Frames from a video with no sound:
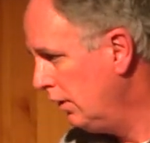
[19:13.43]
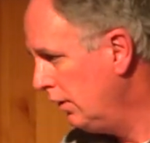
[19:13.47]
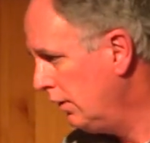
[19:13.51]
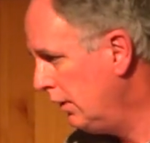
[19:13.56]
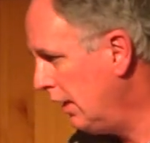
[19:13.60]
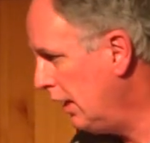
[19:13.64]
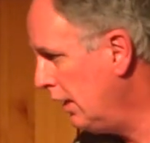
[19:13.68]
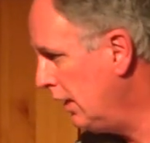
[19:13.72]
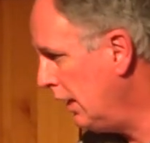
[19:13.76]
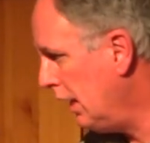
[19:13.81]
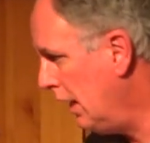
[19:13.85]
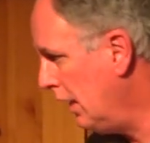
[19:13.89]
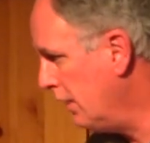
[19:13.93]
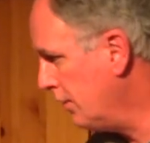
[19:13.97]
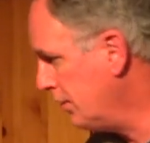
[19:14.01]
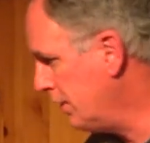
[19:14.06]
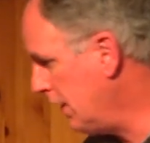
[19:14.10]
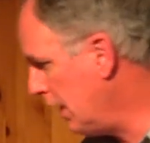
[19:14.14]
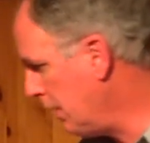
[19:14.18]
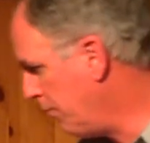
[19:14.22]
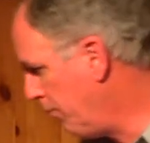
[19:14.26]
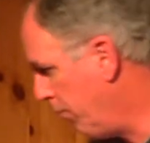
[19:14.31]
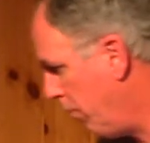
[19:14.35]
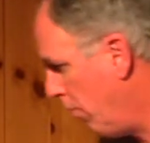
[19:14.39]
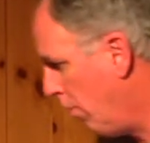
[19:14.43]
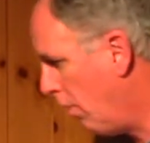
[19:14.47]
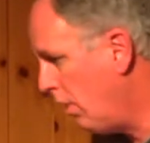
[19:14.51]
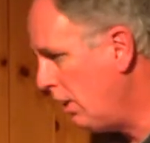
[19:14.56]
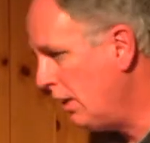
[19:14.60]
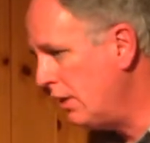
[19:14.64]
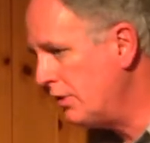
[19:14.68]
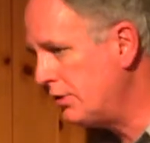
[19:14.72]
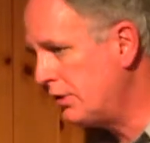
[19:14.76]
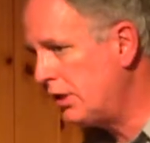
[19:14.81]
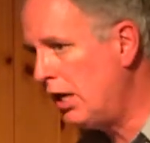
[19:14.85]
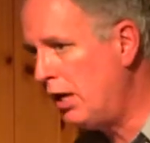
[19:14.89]
That as they part
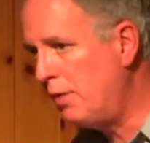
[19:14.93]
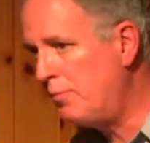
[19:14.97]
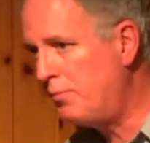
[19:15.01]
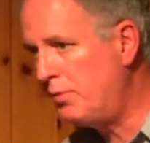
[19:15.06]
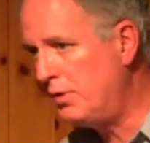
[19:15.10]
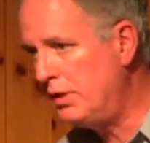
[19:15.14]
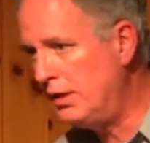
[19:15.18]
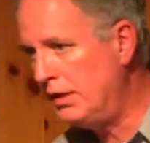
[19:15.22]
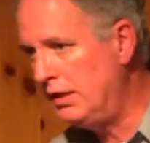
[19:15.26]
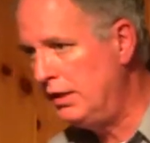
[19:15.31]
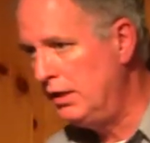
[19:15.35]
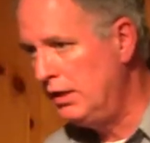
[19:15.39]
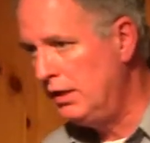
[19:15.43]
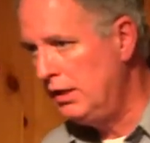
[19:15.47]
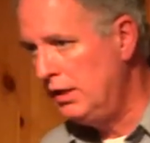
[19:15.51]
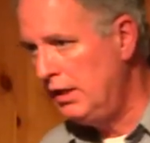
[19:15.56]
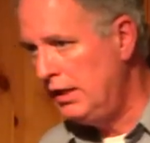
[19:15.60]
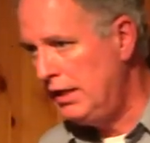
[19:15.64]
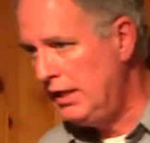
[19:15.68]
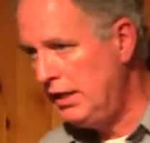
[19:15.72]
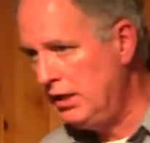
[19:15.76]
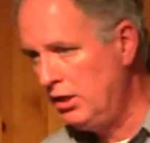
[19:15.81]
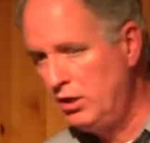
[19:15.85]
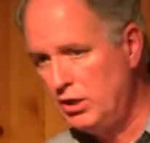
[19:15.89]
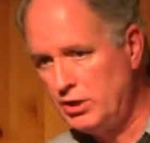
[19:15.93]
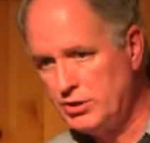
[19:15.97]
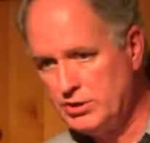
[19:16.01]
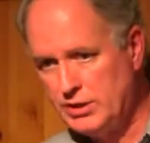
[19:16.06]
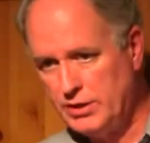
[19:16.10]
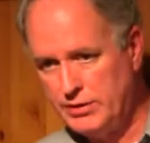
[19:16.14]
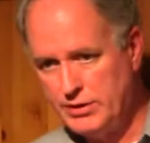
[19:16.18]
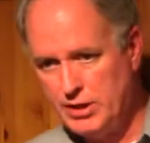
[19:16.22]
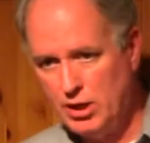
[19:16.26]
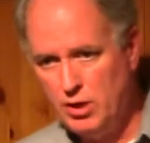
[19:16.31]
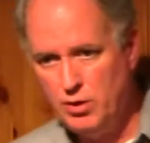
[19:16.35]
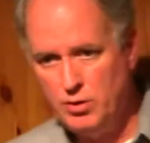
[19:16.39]
his company, he looks
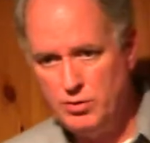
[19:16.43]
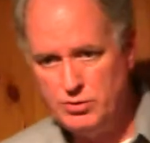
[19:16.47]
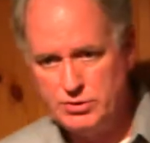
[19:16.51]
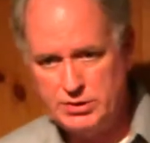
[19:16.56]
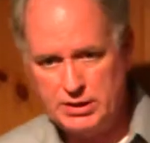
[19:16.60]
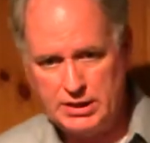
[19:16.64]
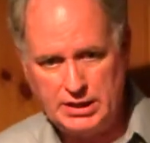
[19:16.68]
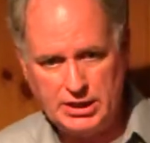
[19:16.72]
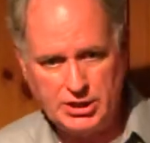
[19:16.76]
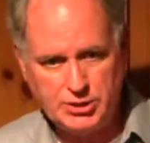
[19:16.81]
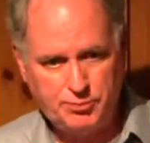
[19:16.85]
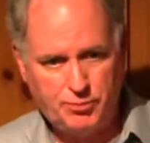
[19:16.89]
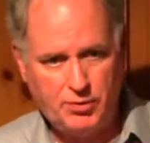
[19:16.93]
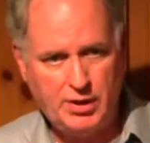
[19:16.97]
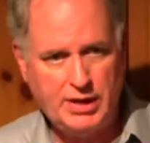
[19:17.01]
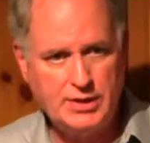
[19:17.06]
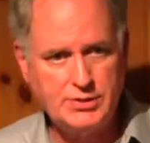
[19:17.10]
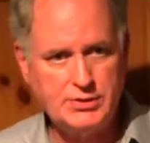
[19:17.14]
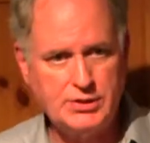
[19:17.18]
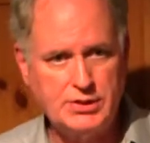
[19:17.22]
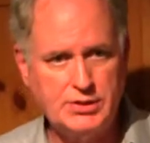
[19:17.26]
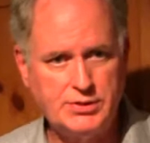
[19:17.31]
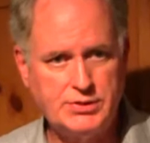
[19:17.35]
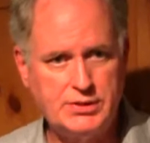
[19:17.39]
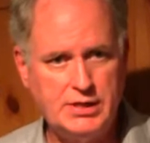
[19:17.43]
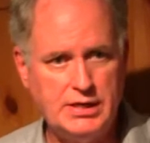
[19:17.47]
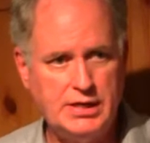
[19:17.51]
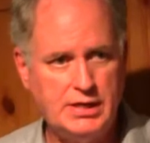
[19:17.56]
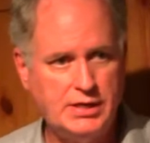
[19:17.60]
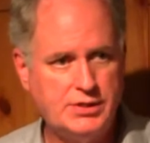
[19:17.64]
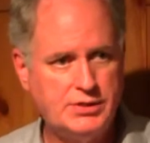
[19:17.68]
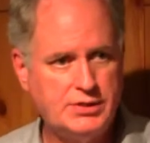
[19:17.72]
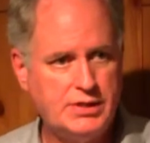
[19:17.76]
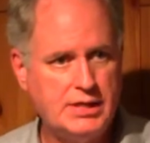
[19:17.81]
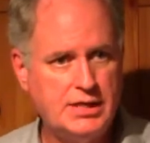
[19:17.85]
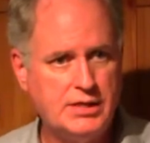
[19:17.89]
at those in his presence and he
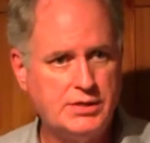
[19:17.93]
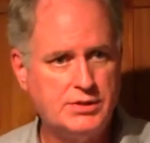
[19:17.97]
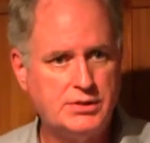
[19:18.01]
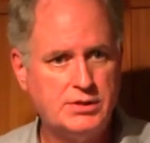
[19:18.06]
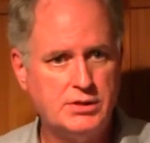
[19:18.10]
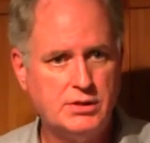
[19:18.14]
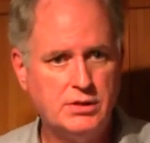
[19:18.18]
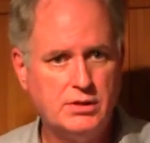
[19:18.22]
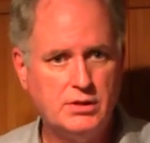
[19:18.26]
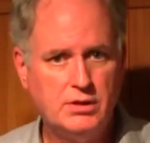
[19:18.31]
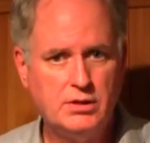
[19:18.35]
says,